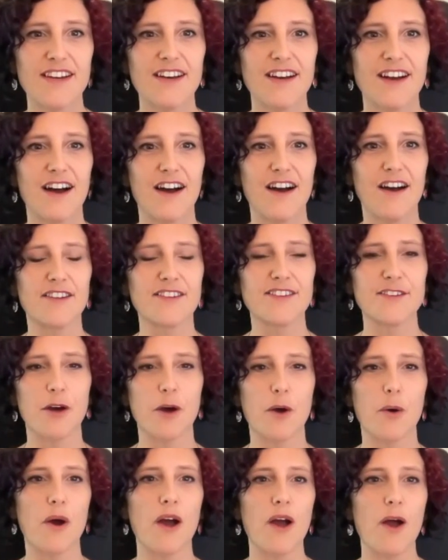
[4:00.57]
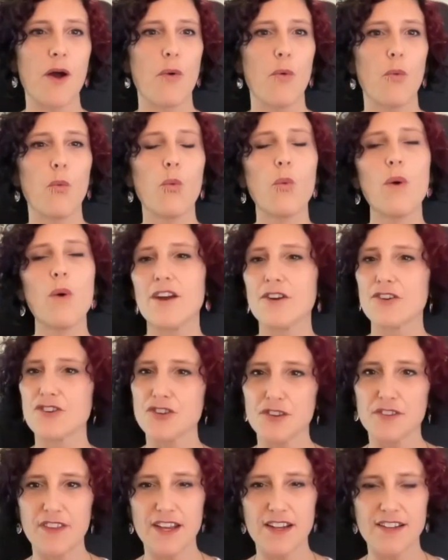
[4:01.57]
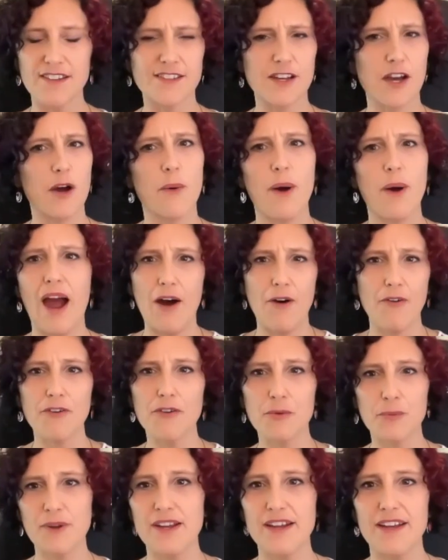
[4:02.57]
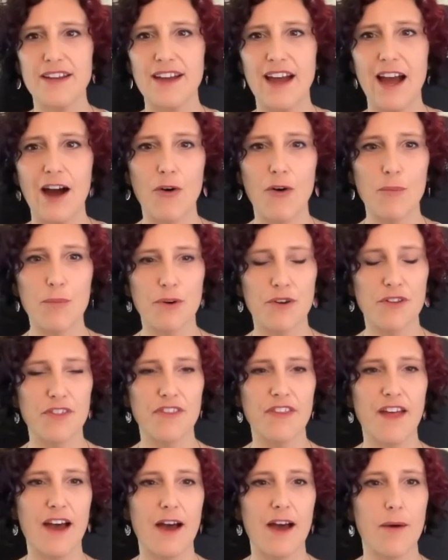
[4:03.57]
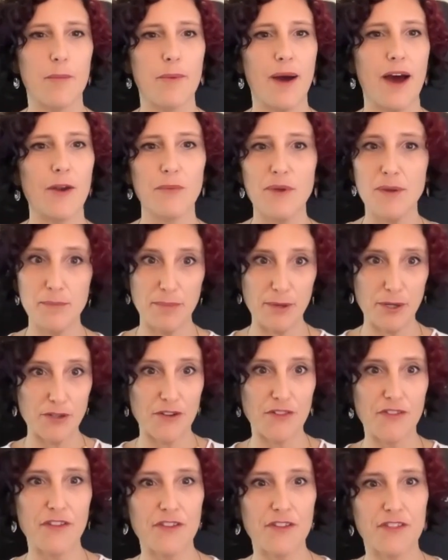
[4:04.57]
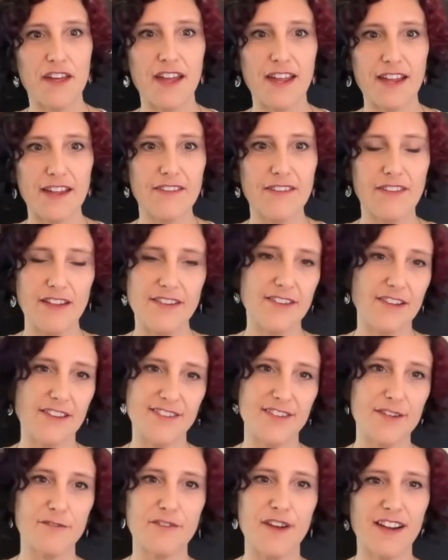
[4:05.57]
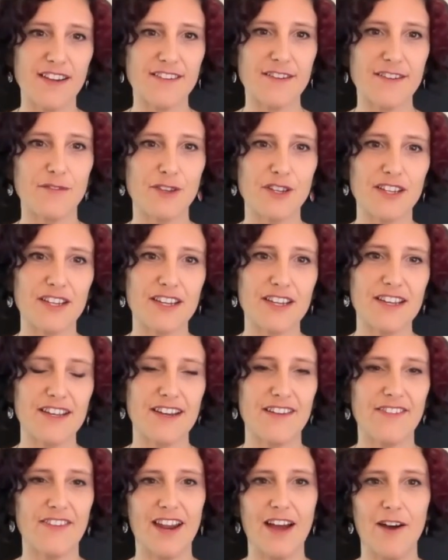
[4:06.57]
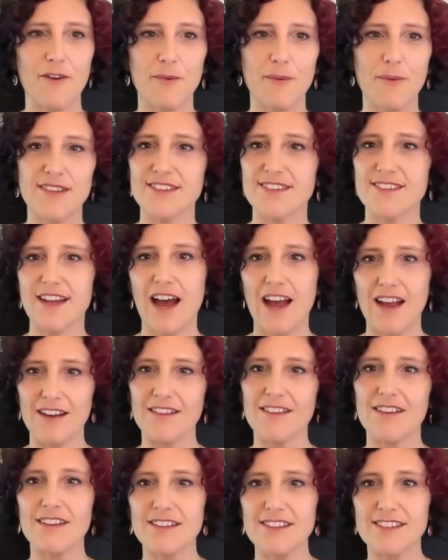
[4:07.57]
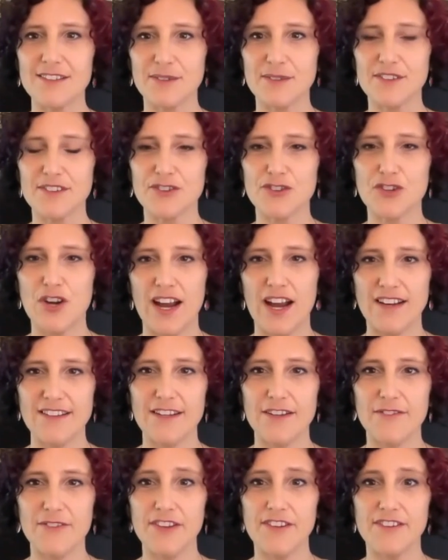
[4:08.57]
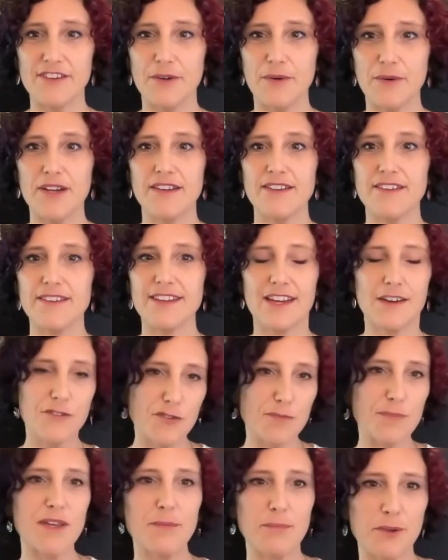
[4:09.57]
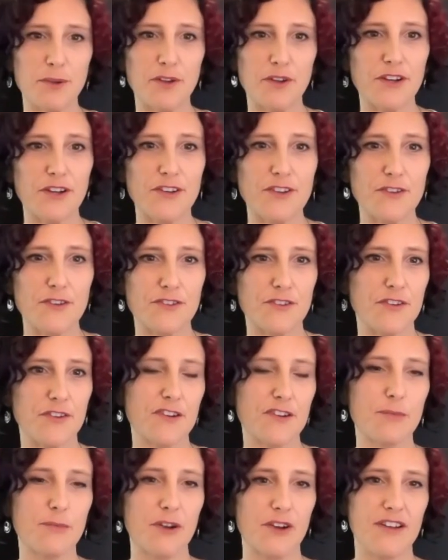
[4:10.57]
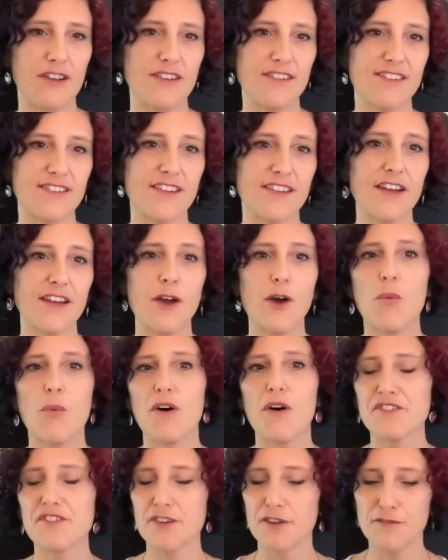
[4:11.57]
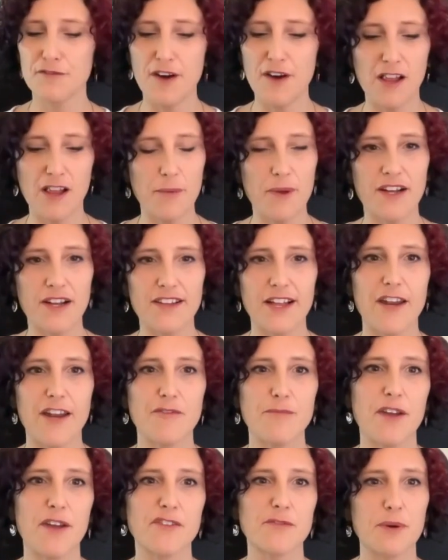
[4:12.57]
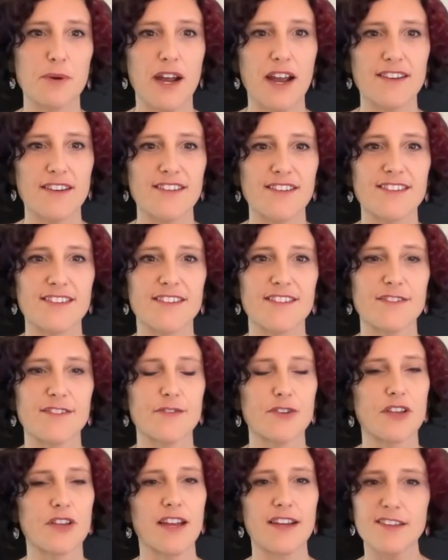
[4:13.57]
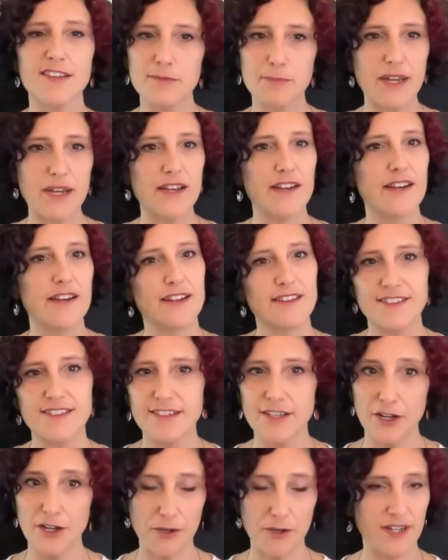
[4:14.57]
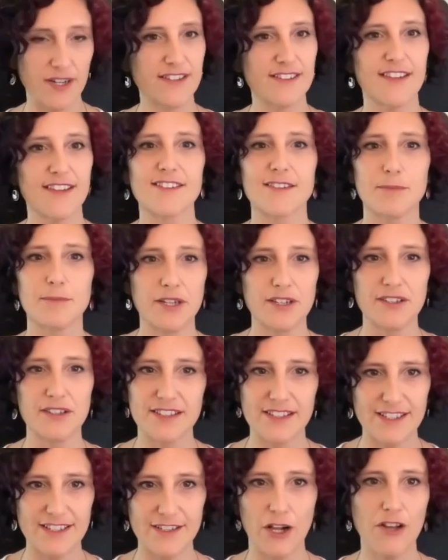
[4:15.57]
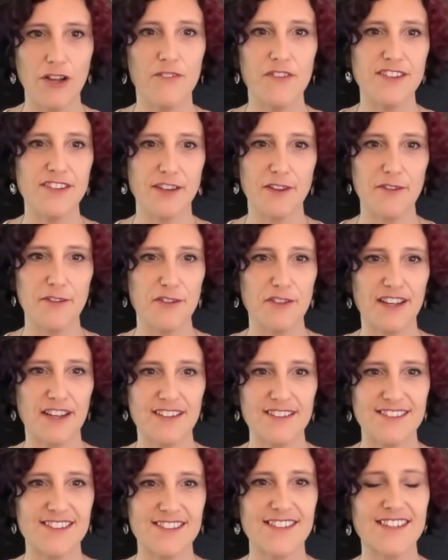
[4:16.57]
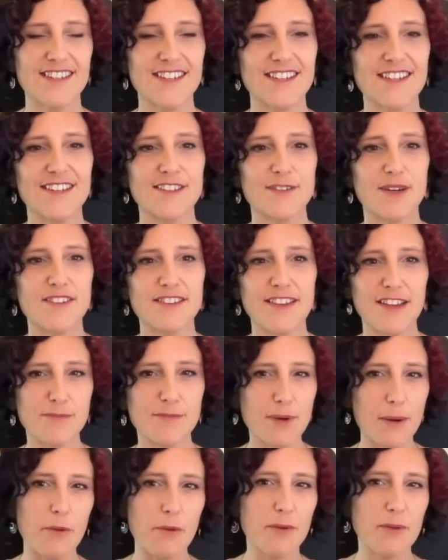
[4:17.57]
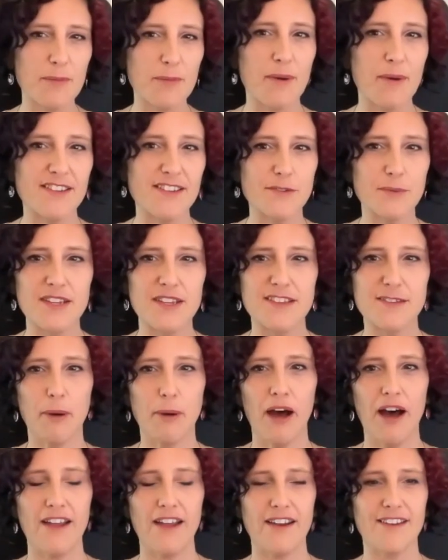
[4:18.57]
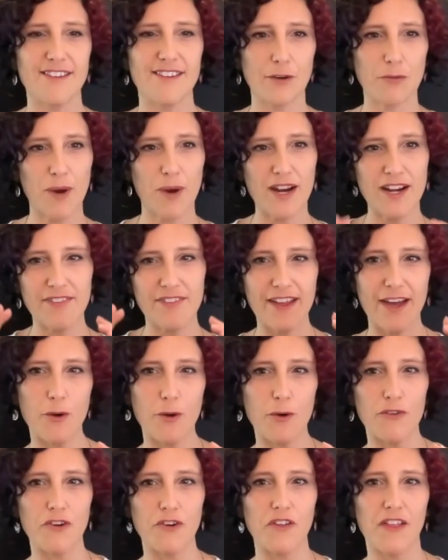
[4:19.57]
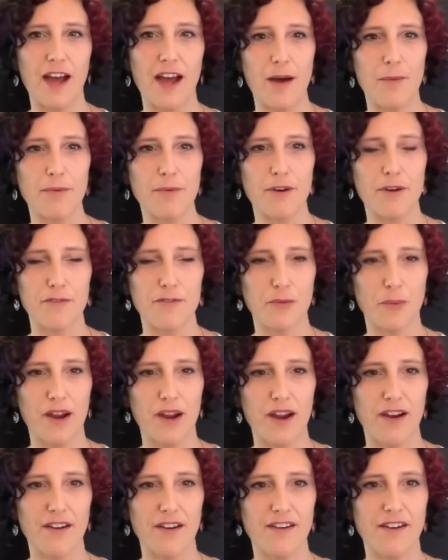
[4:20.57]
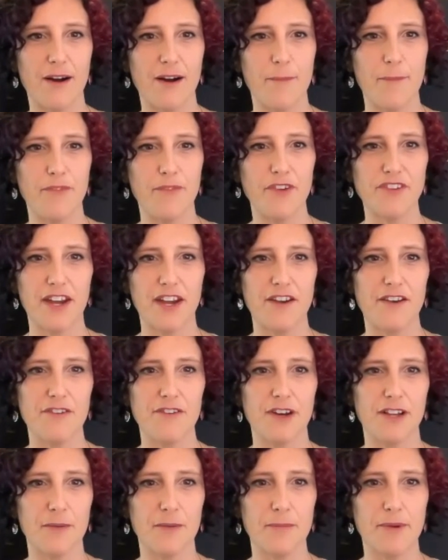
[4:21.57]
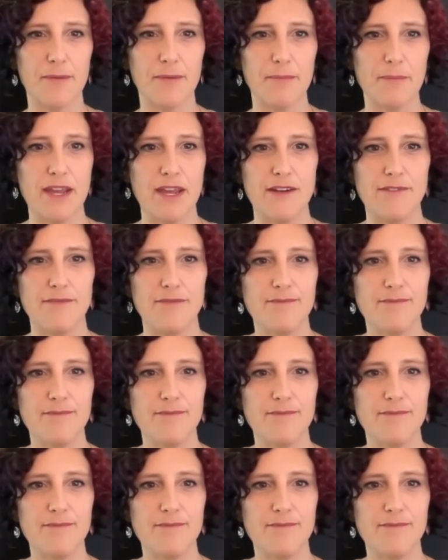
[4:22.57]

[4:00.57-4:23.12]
uh, so where should things go how do we output them how do we build the thing that does it effectively and then how do we style it so it's attractive and so it gives people a good user experience while still following a lot of best practices for like speed and seo and accessibility and all of these other things so i'd say that's probably my sweet spot is like right in that overlap of where um, design and development meet